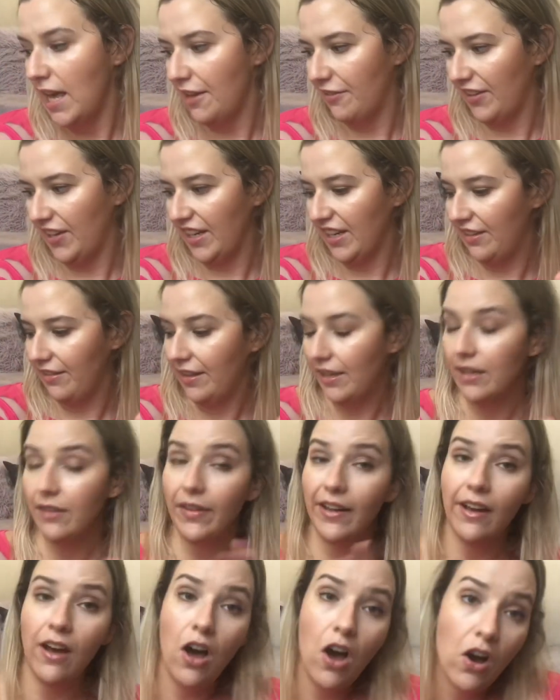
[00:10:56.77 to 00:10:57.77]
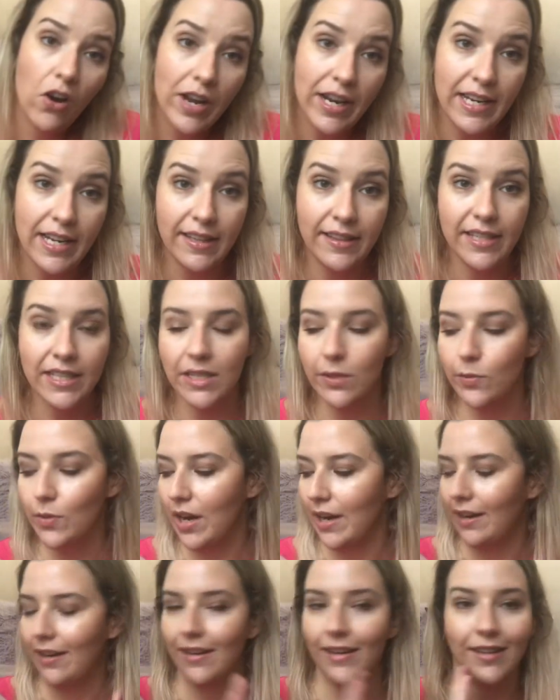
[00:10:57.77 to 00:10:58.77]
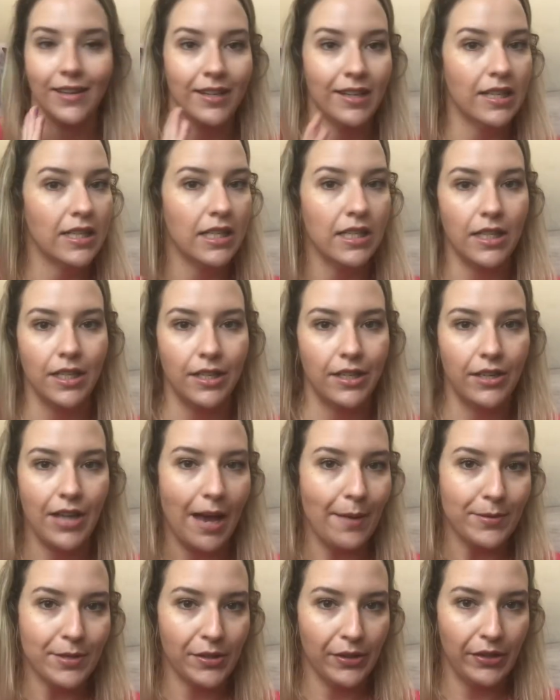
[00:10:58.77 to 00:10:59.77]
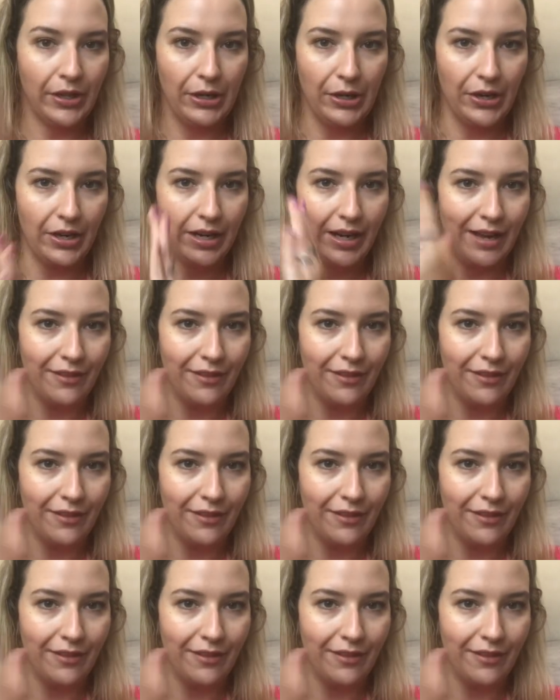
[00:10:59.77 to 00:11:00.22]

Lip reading: If I can think of like, oh, I need this one. Absolutely not.